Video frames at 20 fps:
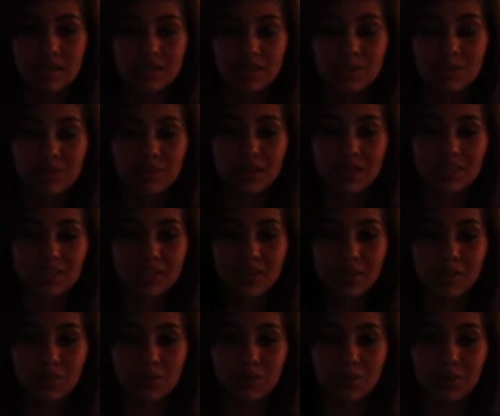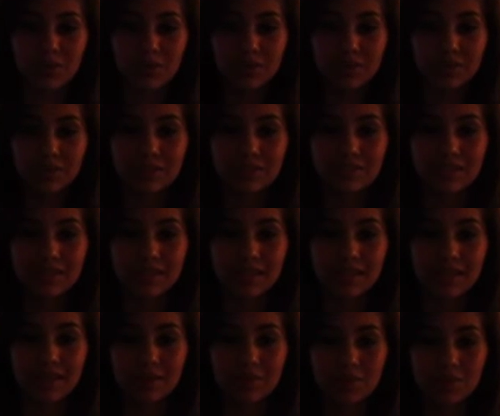the bloodshed warriors
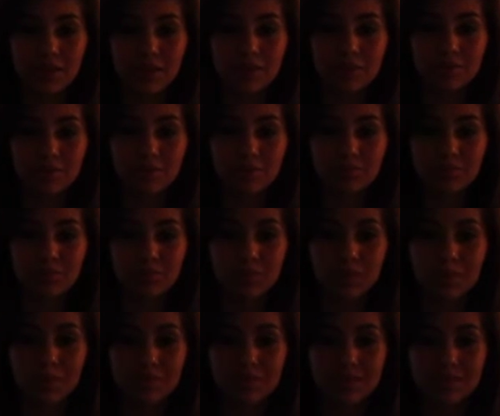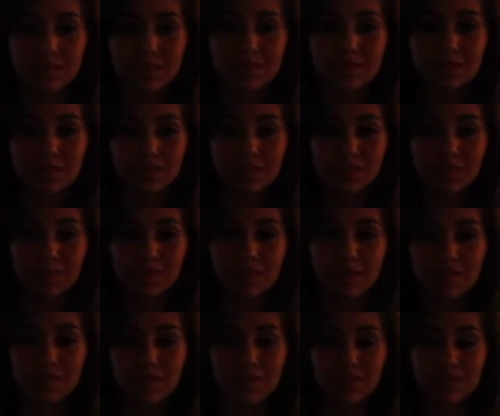in white represents
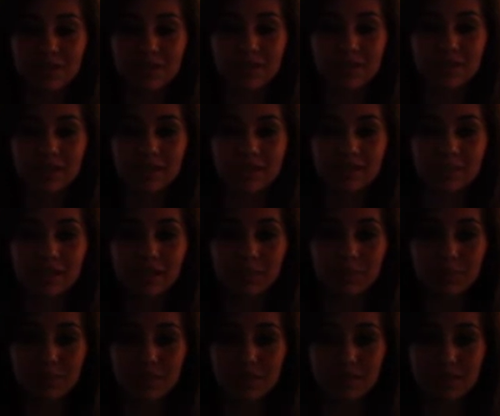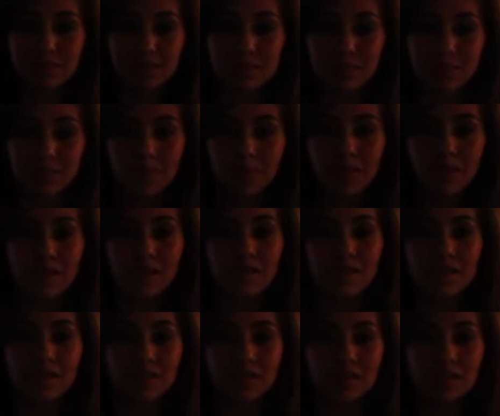liberty, victory, and peace.
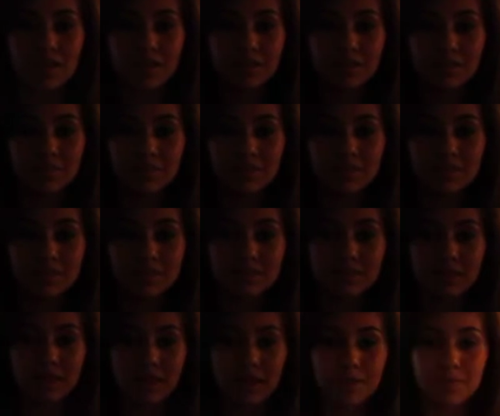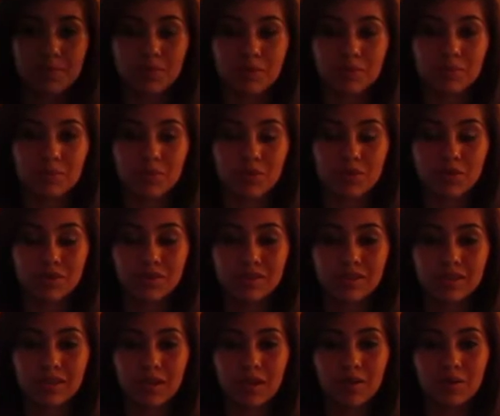The government type in Puerto
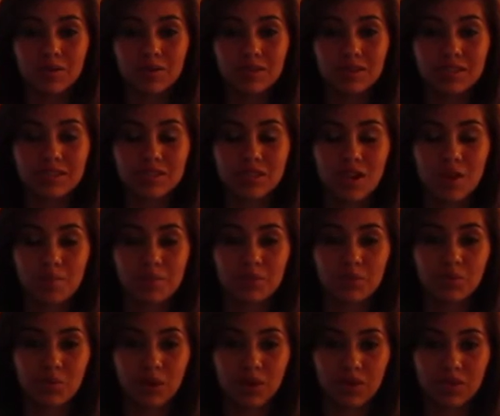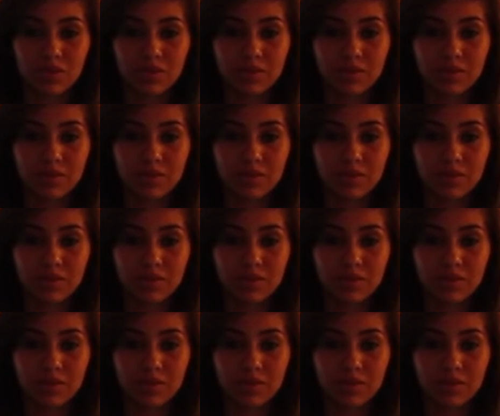Rico is Commonwealth.